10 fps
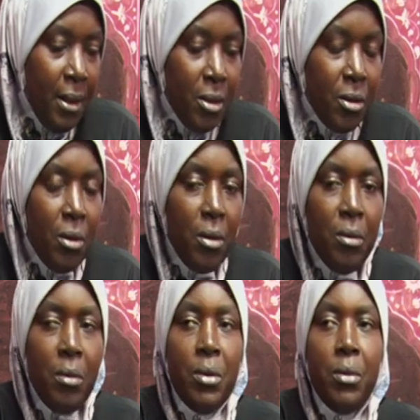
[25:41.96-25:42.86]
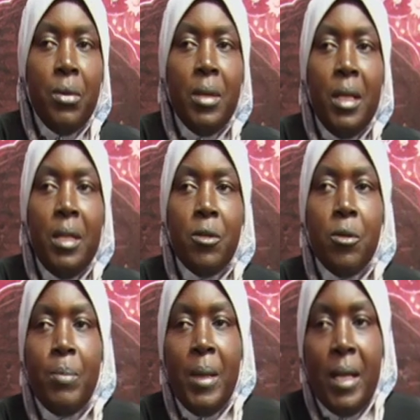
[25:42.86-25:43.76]
So you need to
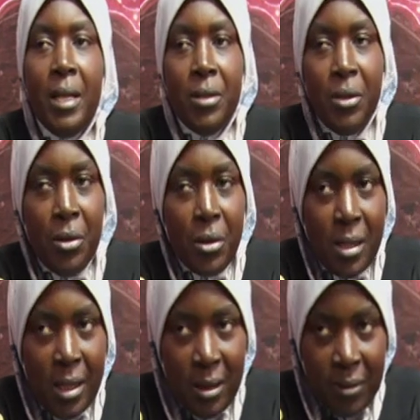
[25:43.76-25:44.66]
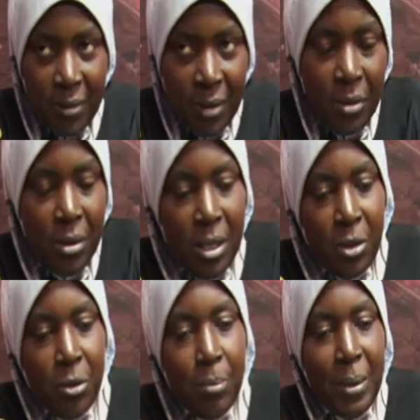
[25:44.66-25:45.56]
package yourselves. You need
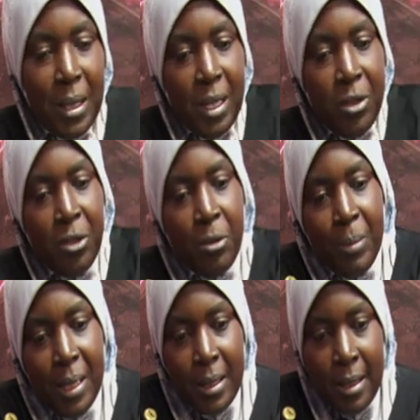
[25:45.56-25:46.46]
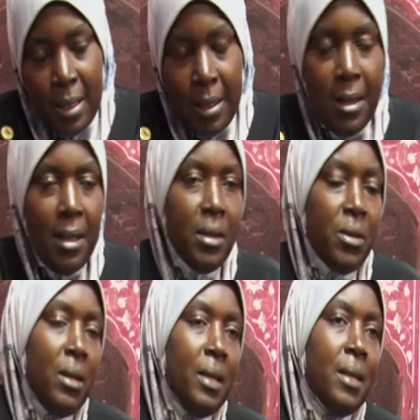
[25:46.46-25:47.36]
to package your partner
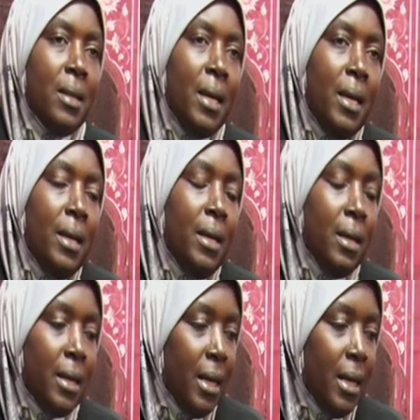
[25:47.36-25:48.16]
so that they can